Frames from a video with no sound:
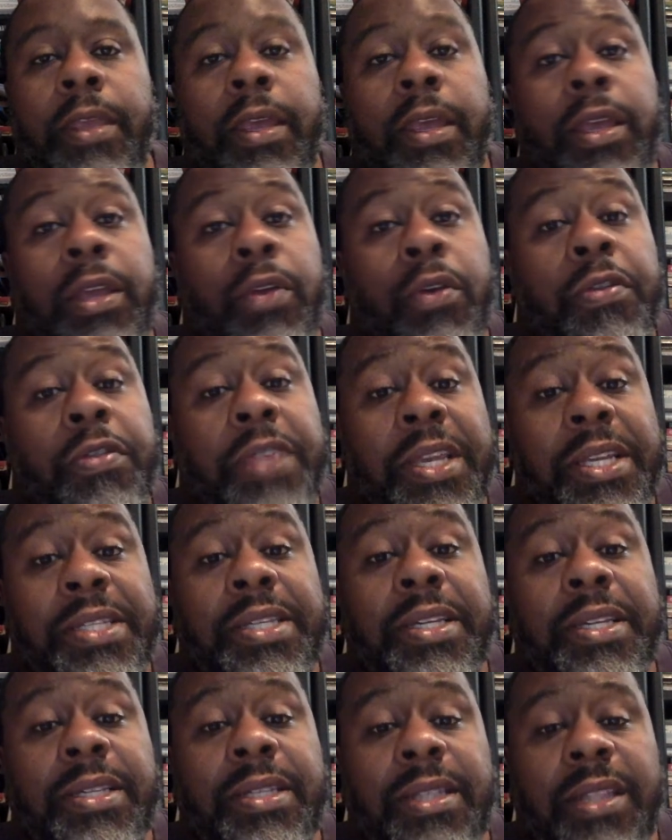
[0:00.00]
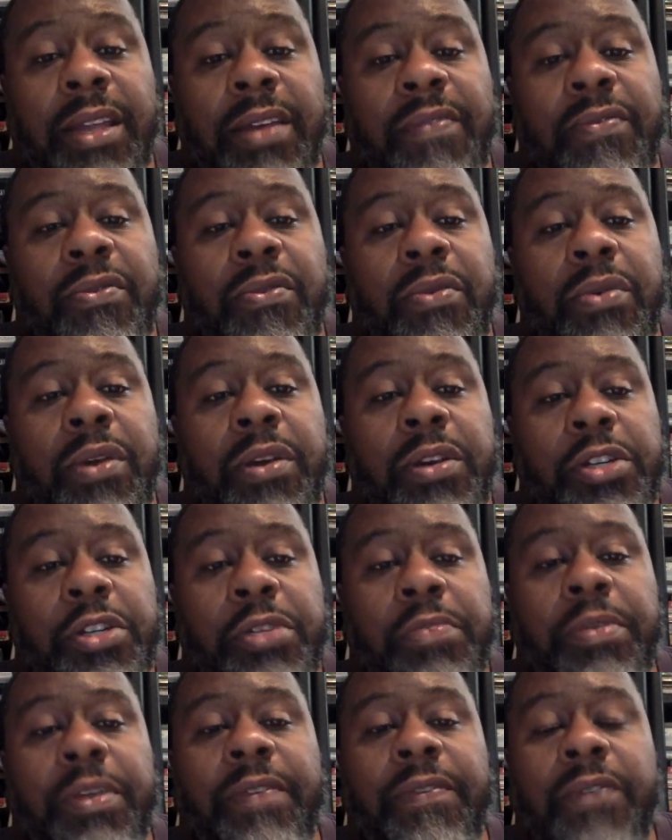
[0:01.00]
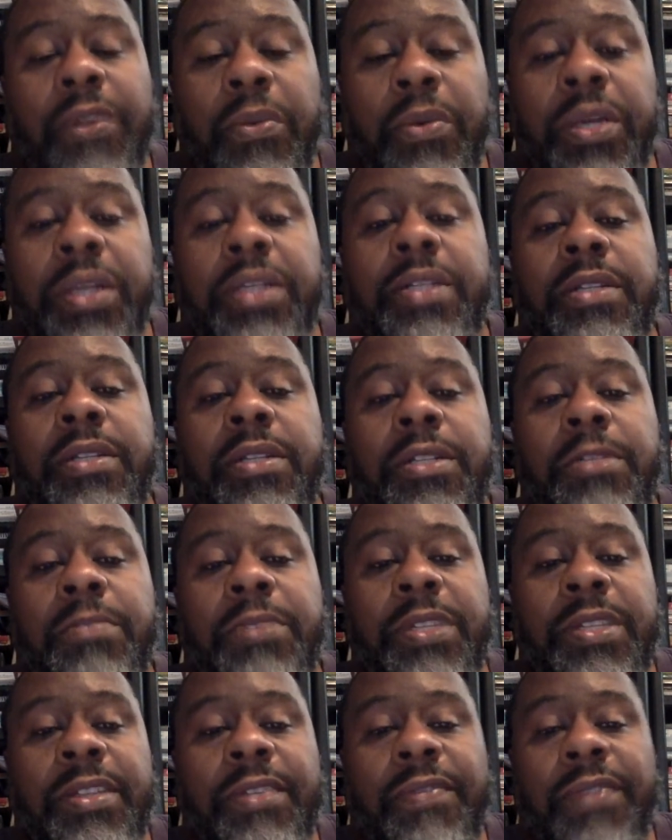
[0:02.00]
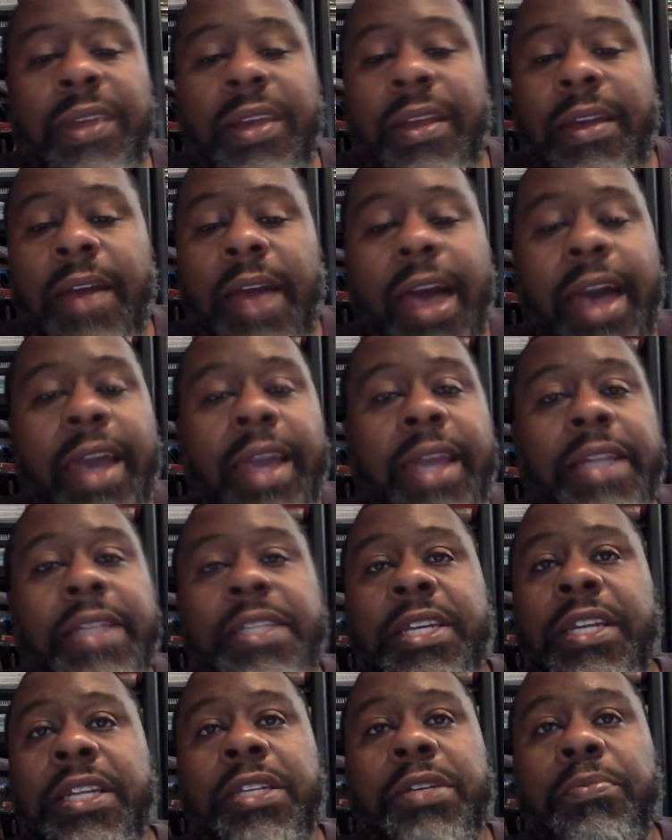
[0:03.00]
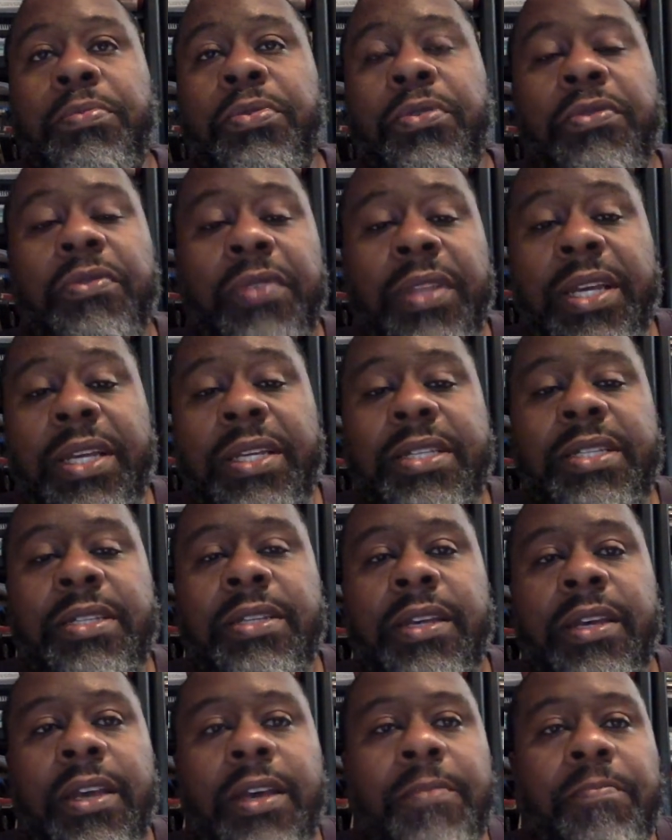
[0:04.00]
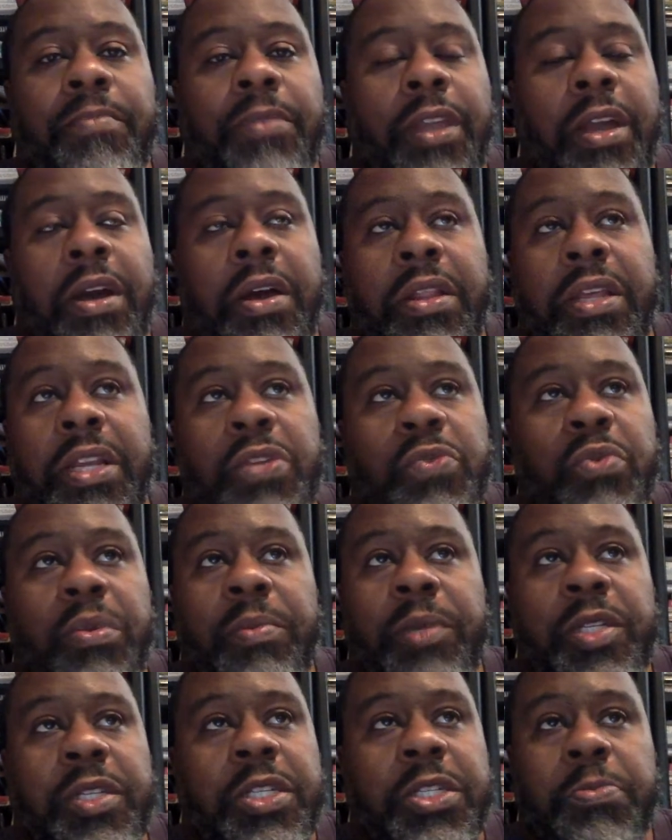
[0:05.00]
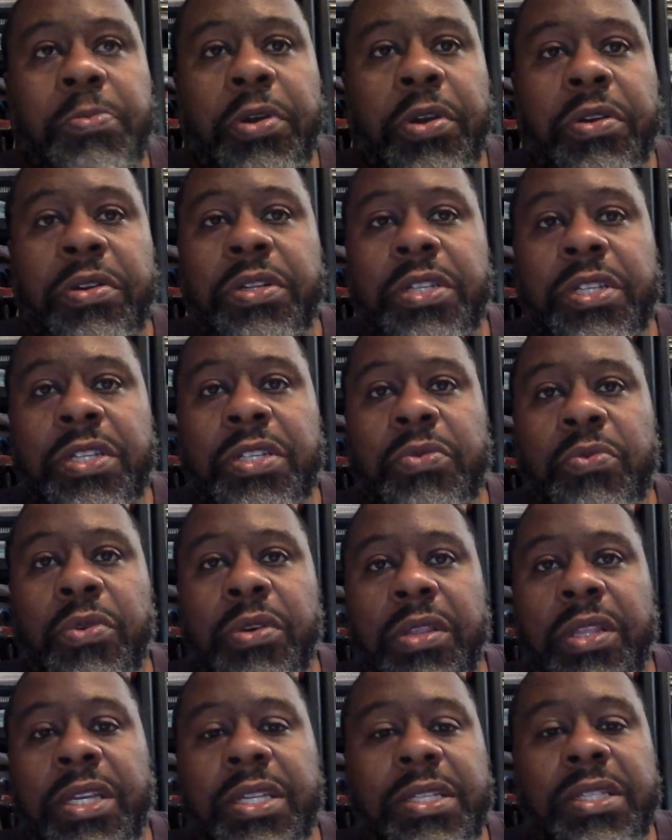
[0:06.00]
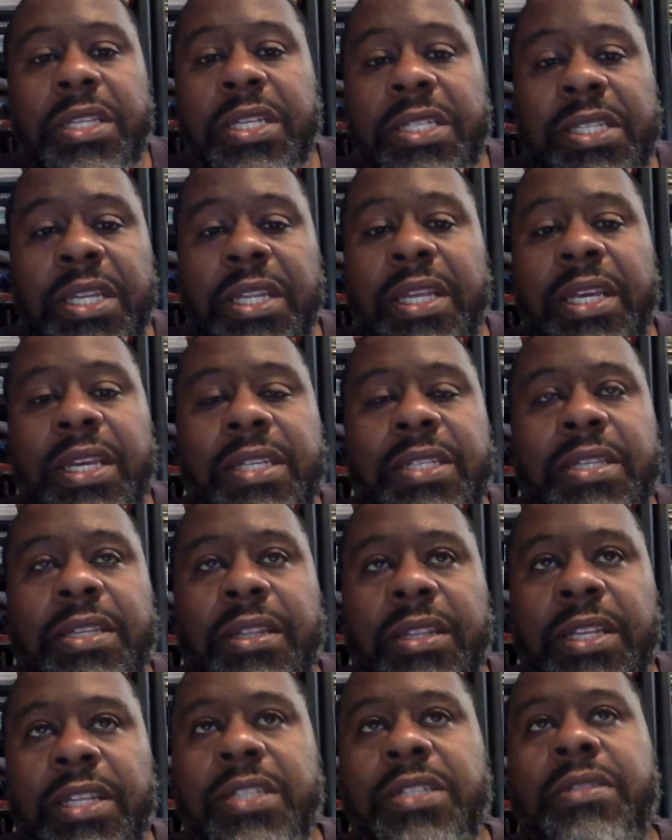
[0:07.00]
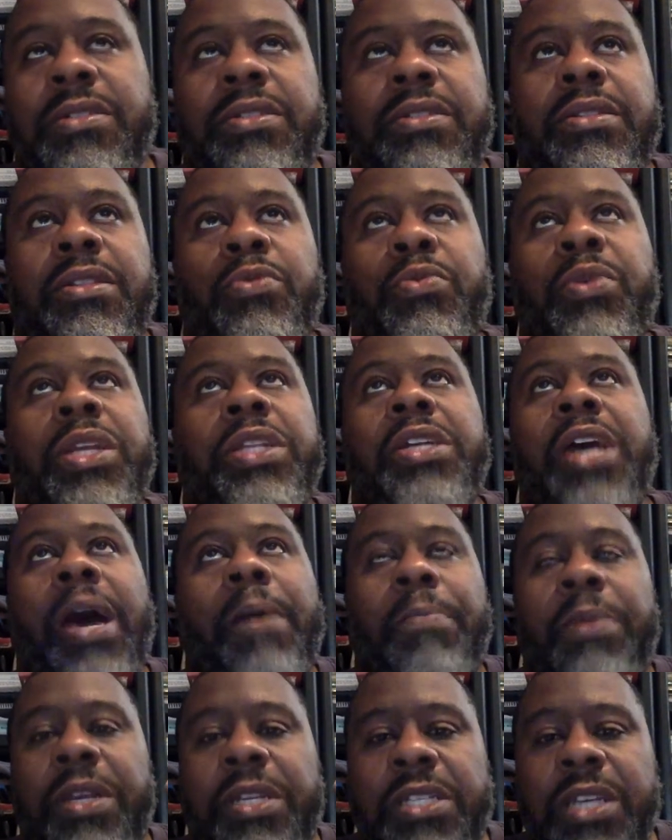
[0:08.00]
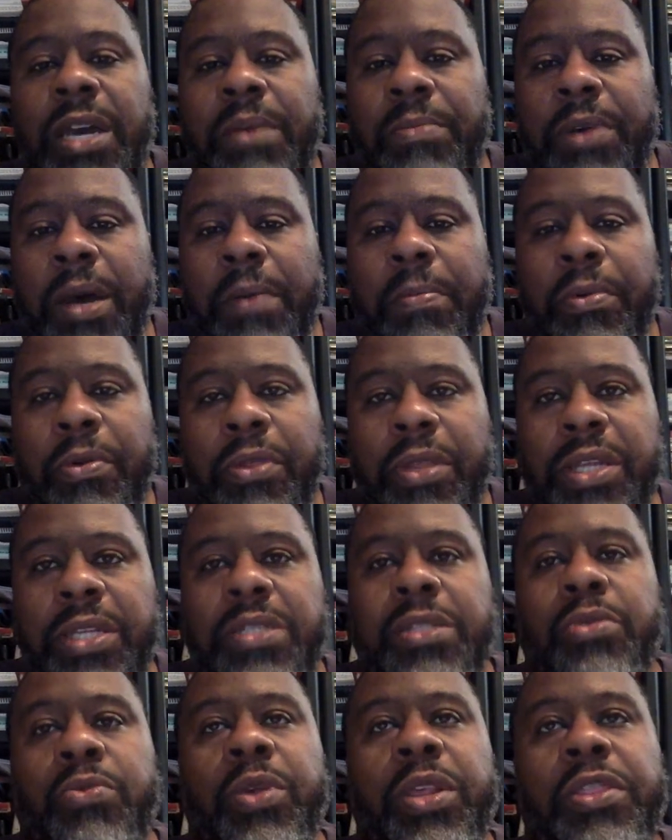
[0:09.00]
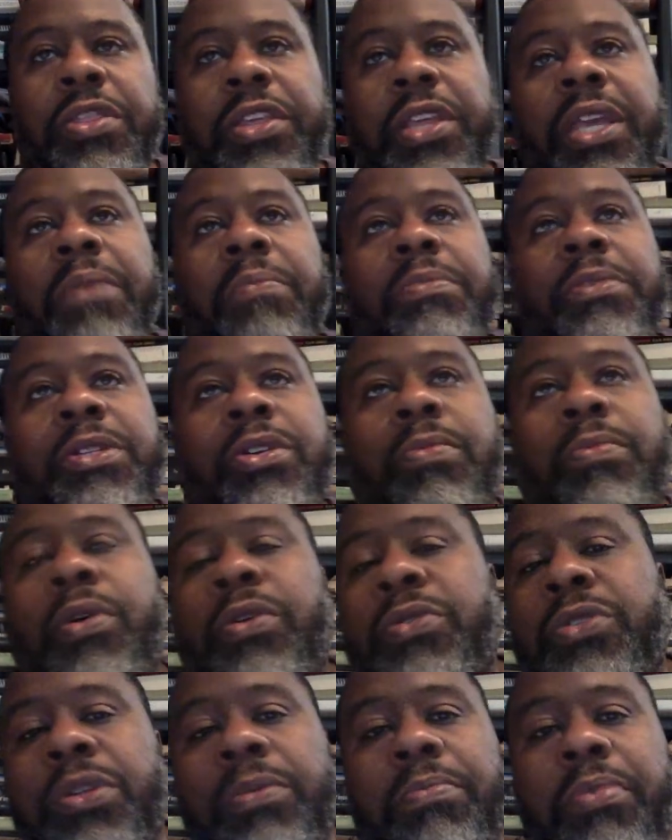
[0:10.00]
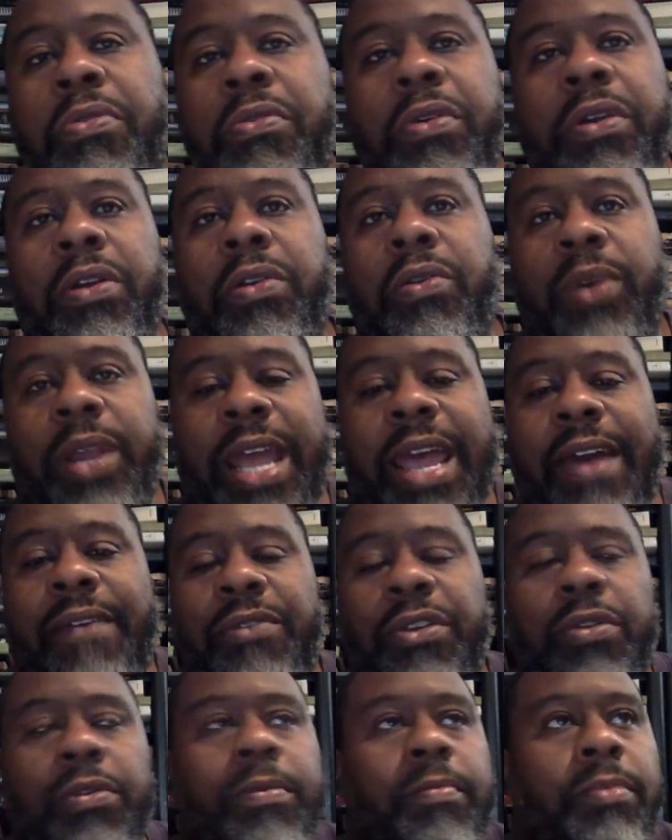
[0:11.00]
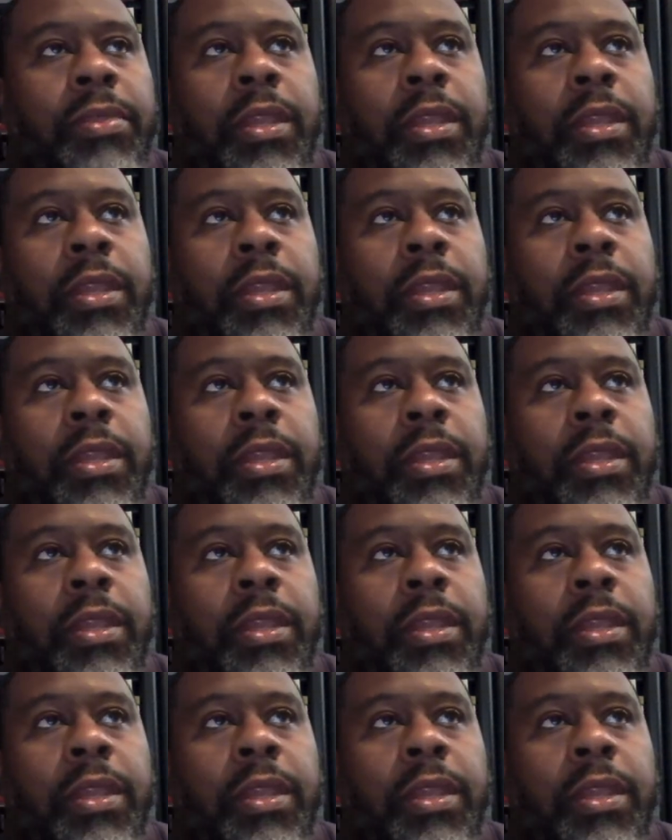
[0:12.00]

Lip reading: Your thesis, therefore, should be focused, specific. I intend to prove this. These women's experiences were this, this, and this, and these 3 topics come up, or these 3 themes are most important, what have you.